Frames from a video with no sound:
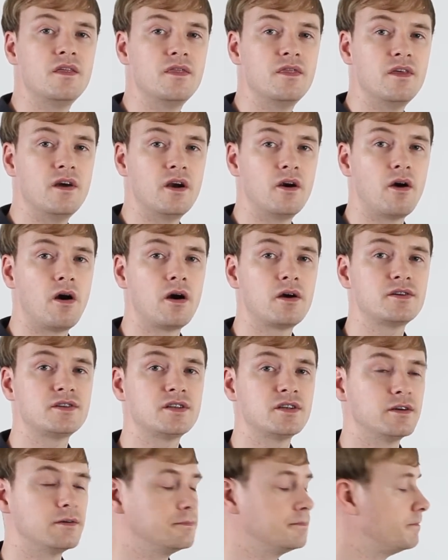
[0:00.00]
There are
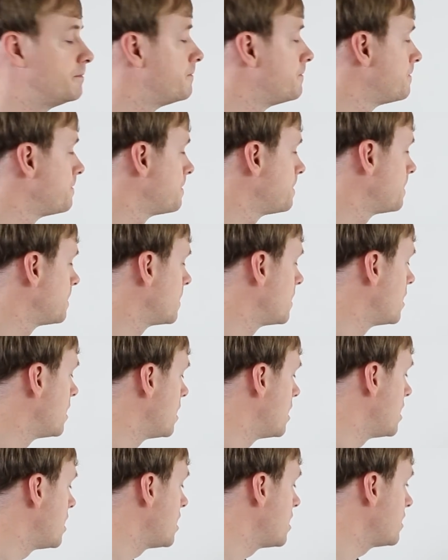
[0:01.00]
some.
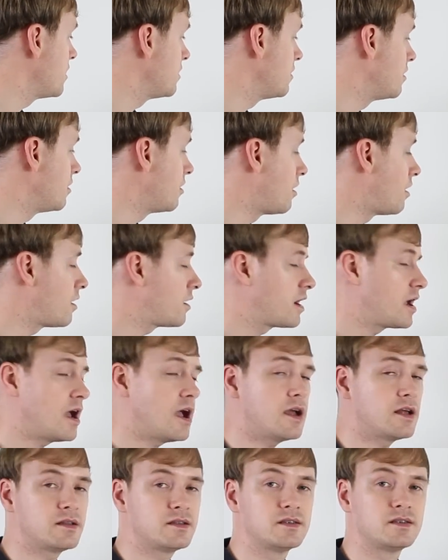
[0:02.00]
There are
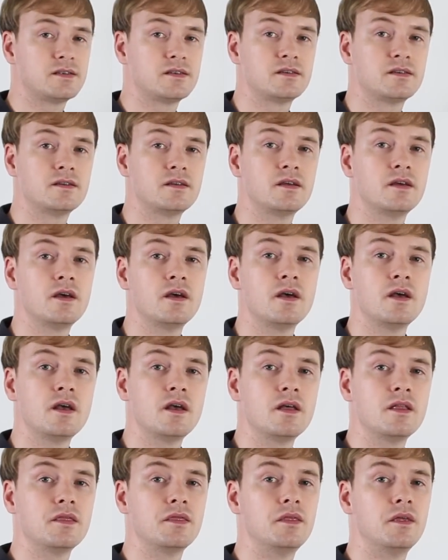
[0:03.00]
cats.
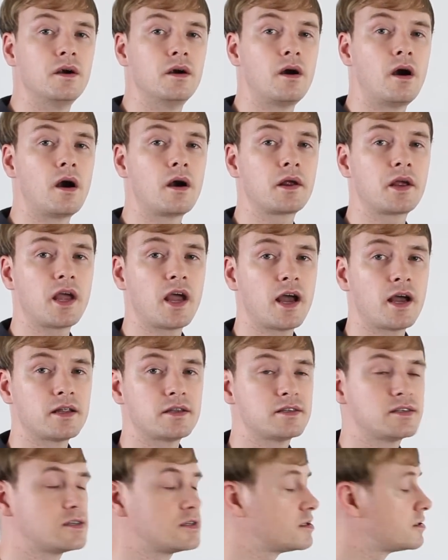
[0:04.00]
There are
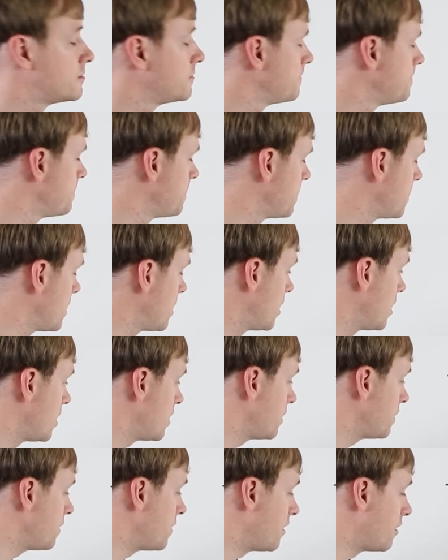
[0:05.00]
cats.
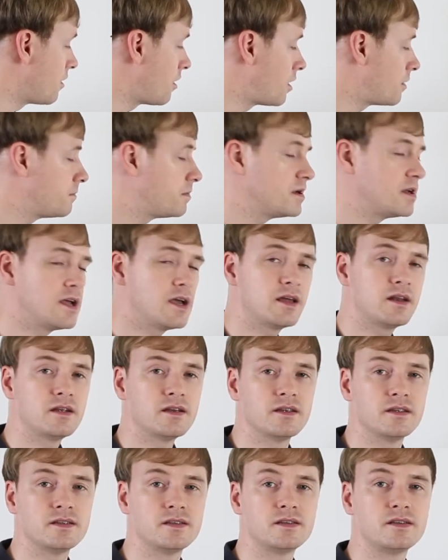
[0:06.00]
There are
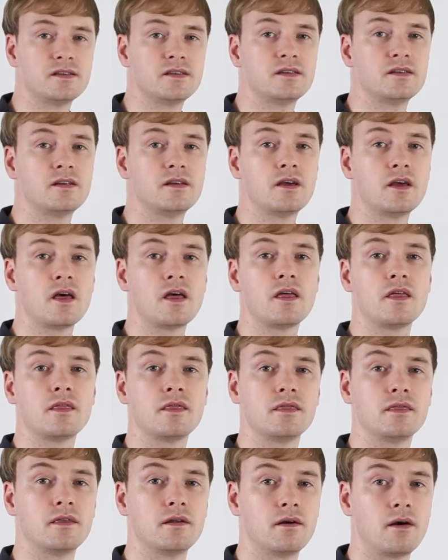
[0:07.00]
bananas.
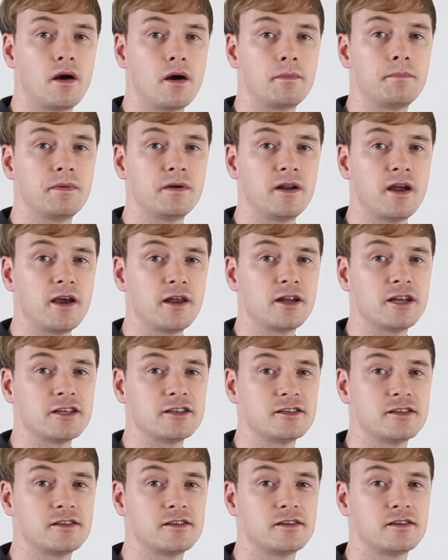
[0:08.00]
There are
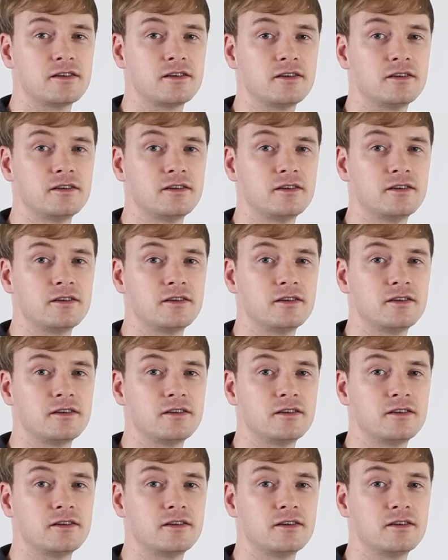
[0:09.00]
bananas.